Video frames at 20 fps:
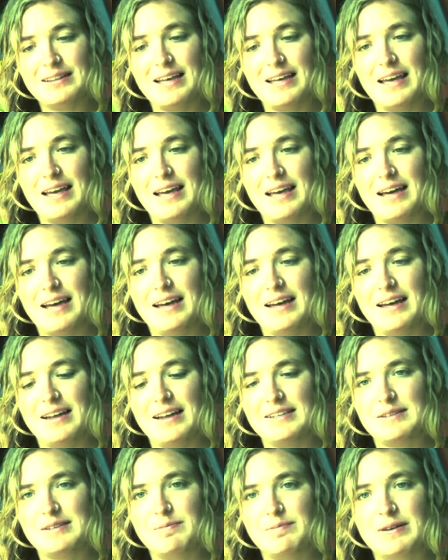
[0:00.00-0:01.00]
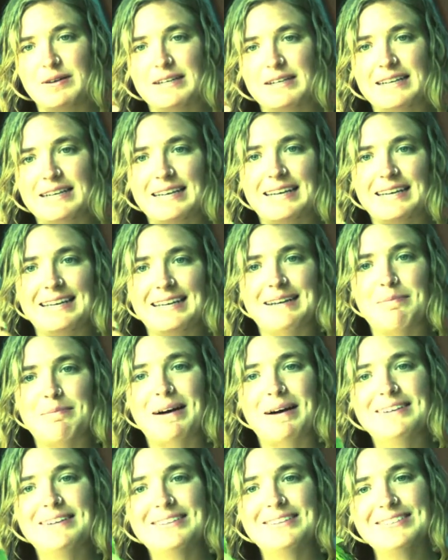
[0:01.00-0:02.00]
and putting it in a
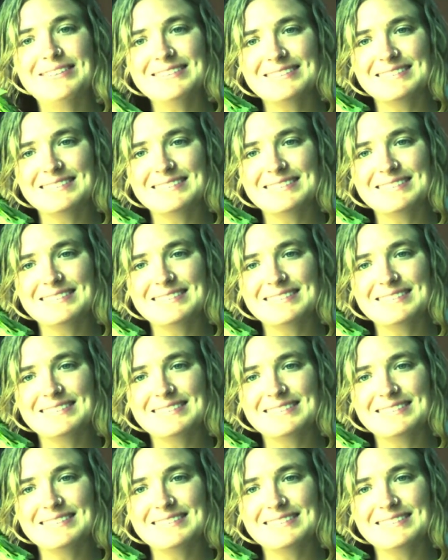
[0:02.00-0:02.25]
bundle.